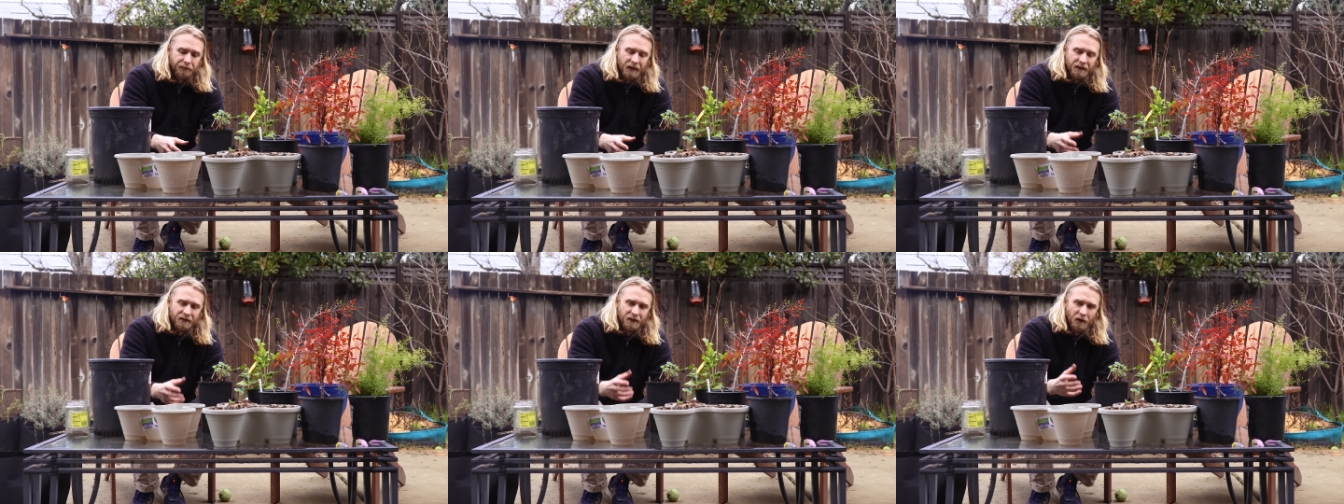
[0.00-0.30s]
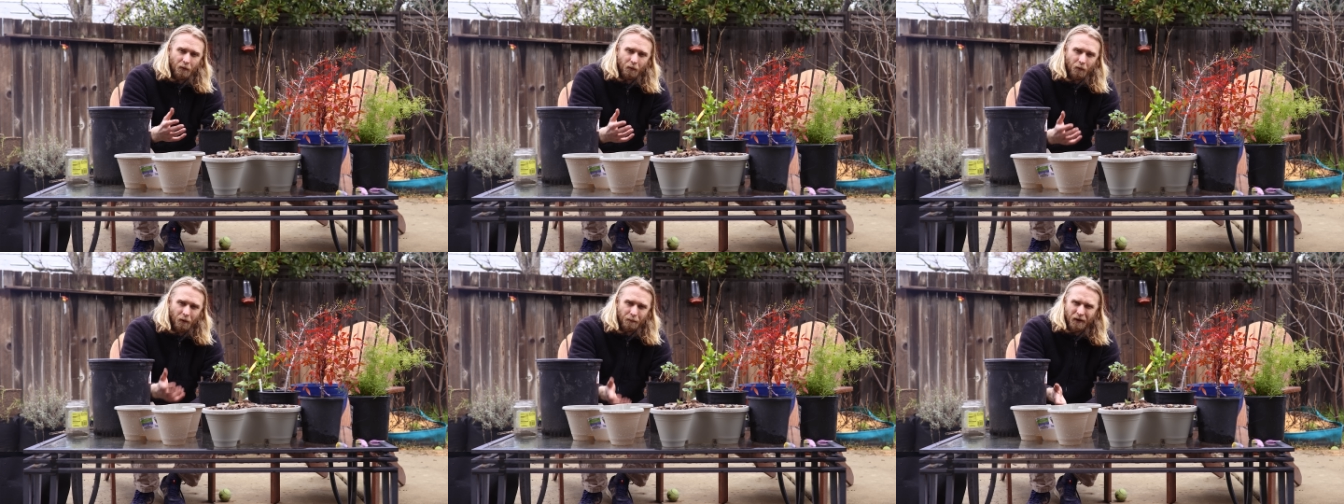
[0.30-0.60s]

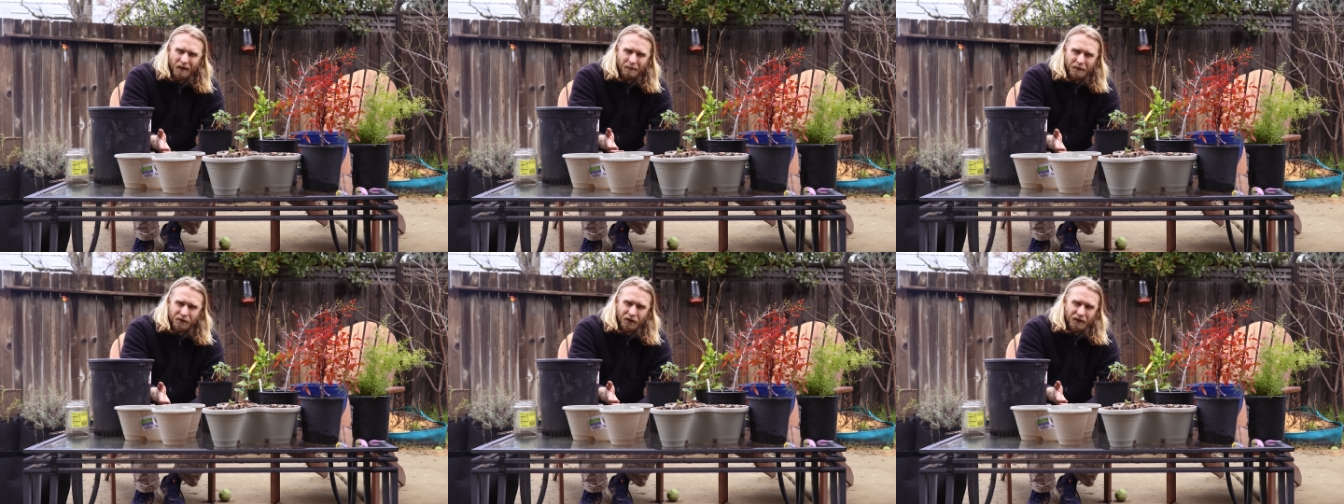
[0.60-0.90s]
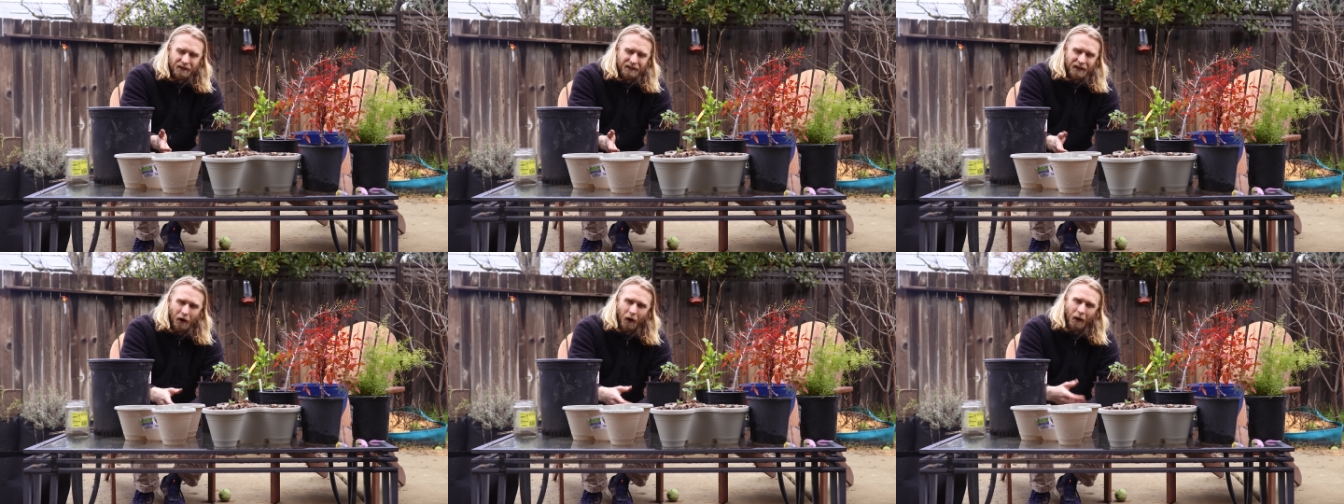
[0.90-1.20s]
So we're pretty much
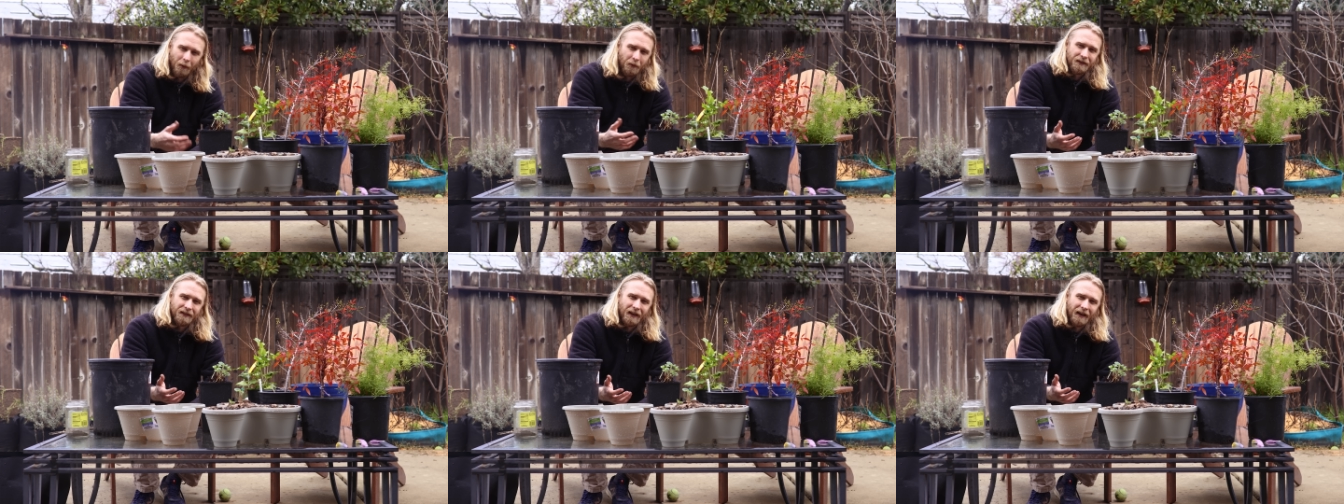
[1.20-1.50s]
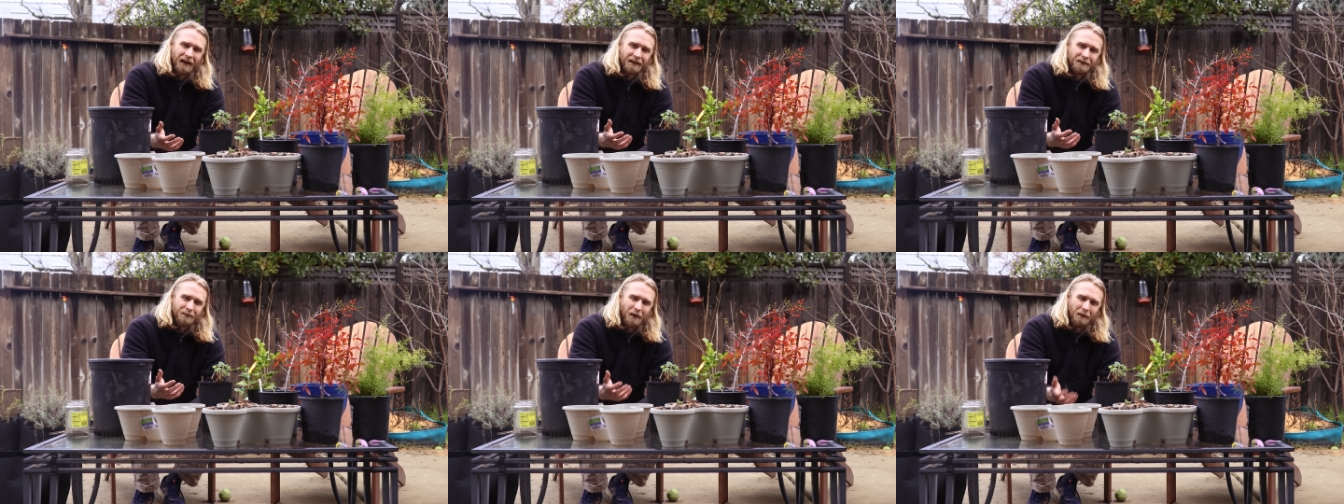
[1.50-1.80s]
good to go. I would
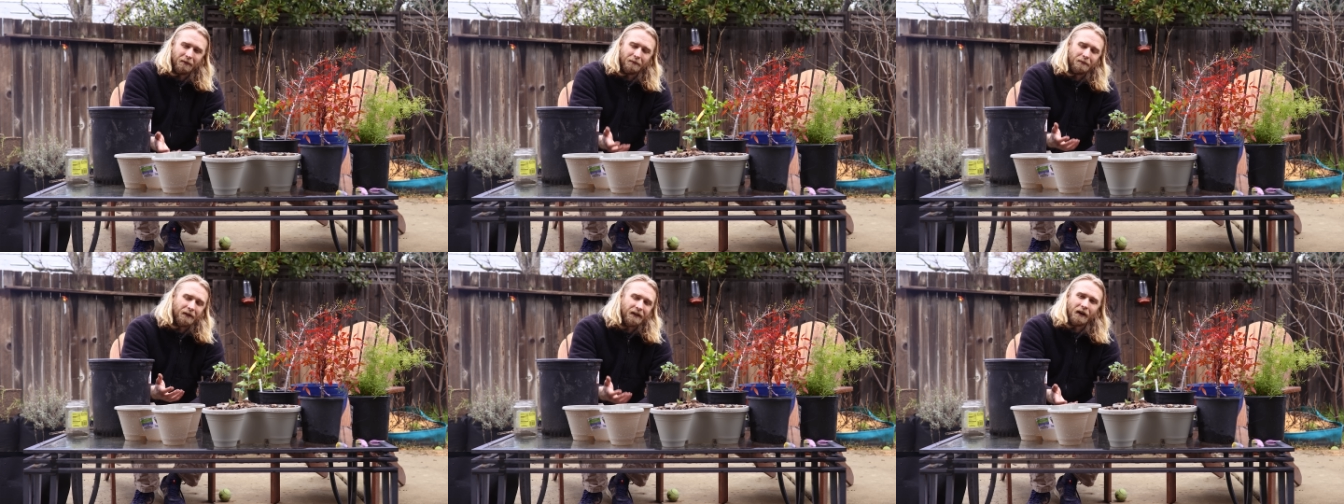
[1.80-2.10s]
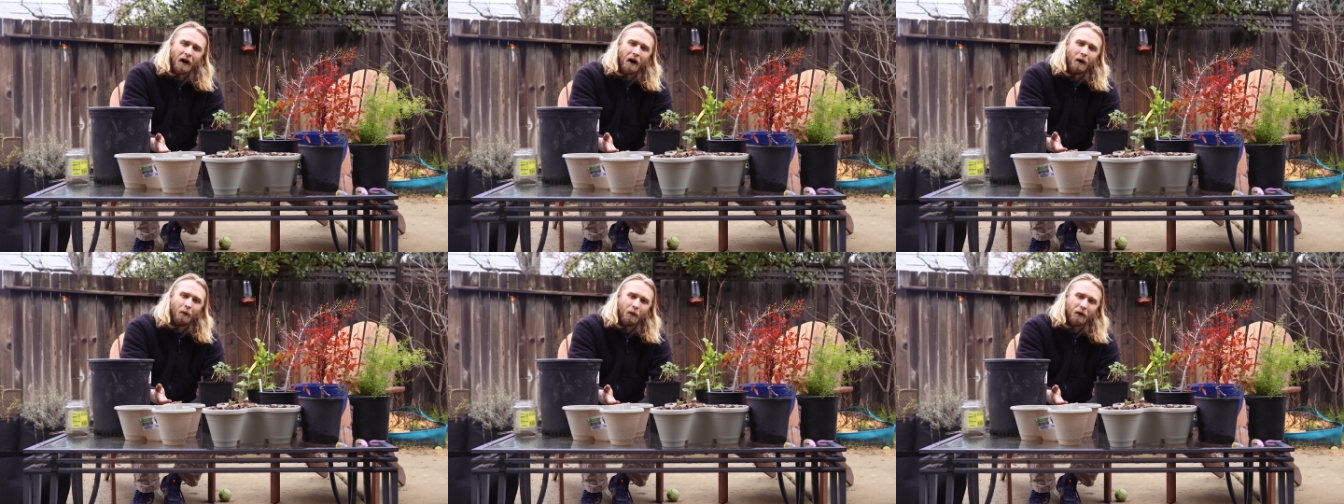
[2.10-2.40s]
say it's probably
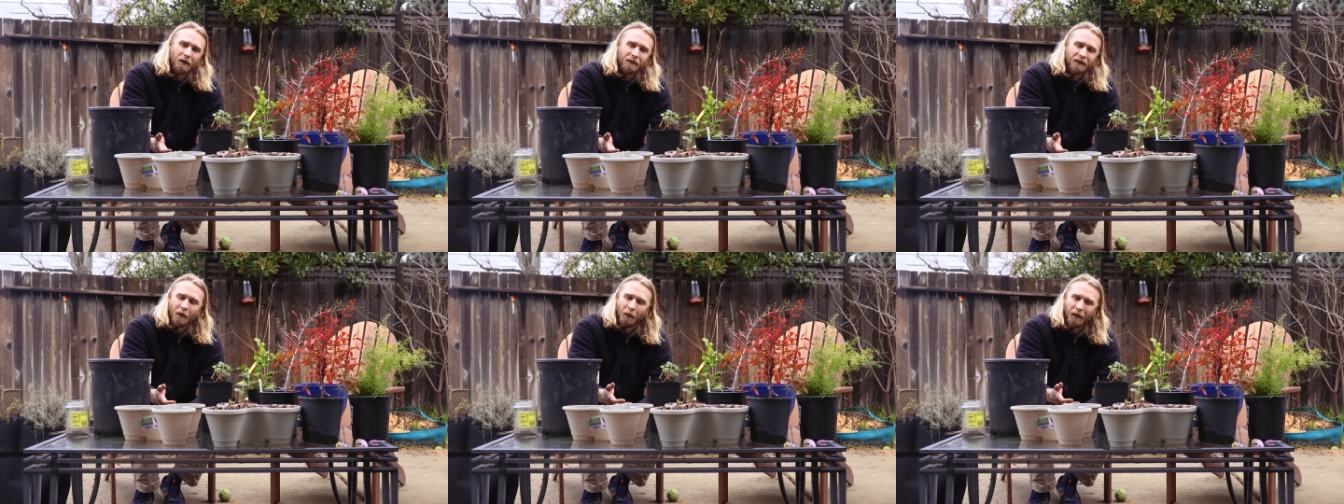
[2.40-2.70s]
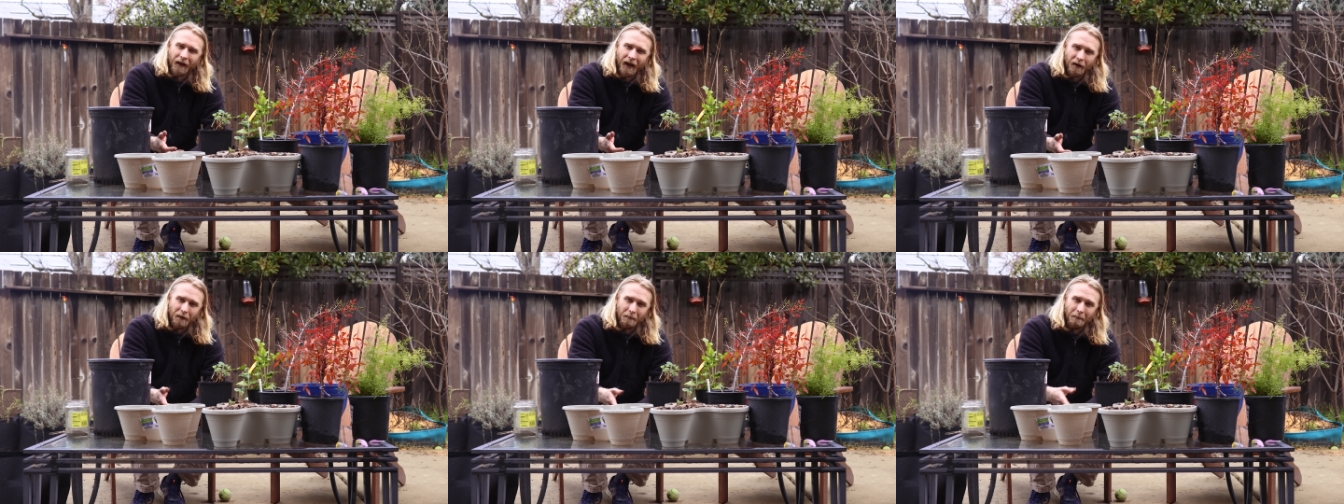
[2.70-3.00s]
not worth
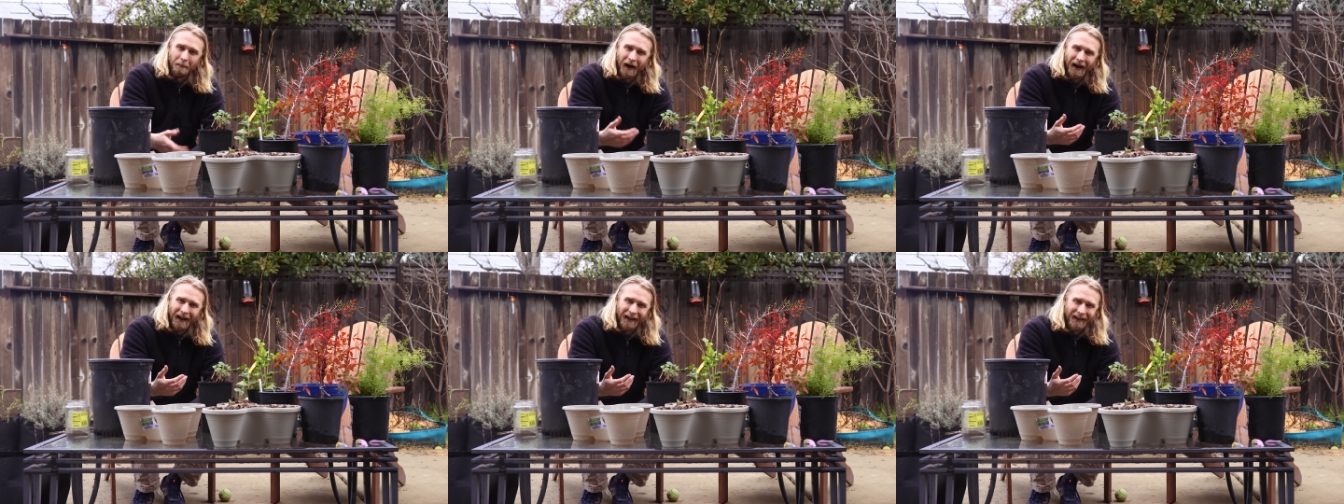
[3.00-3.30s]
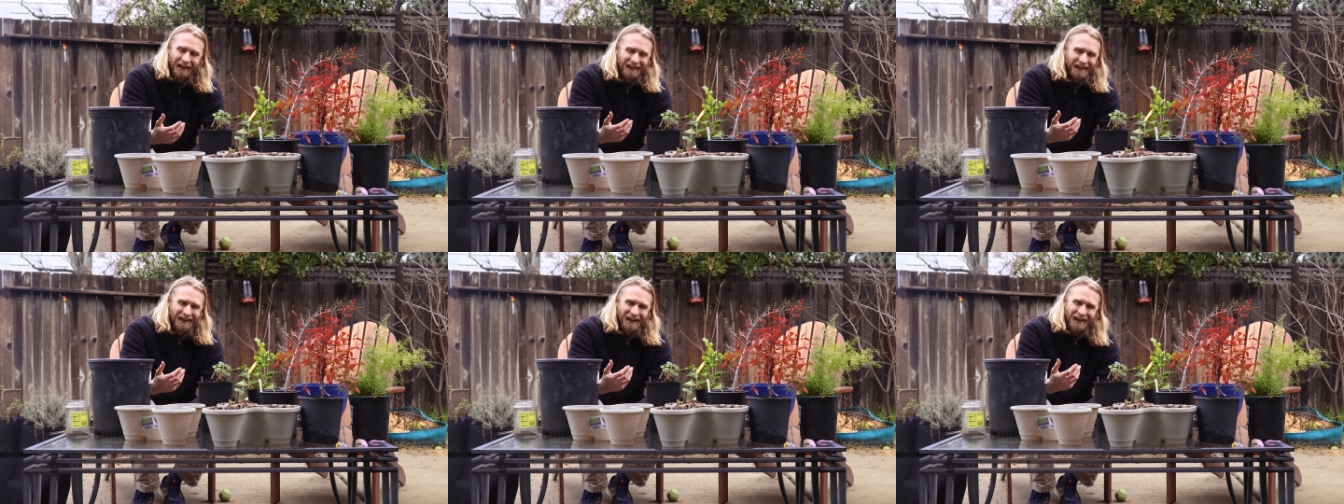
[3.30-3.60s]
going out and
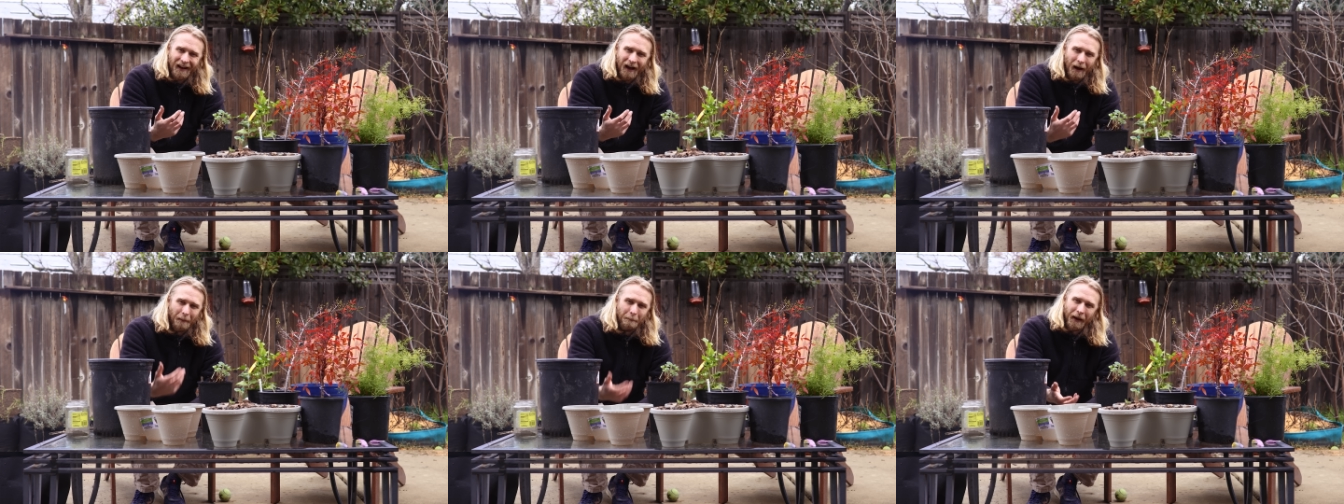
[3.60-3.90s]
buying a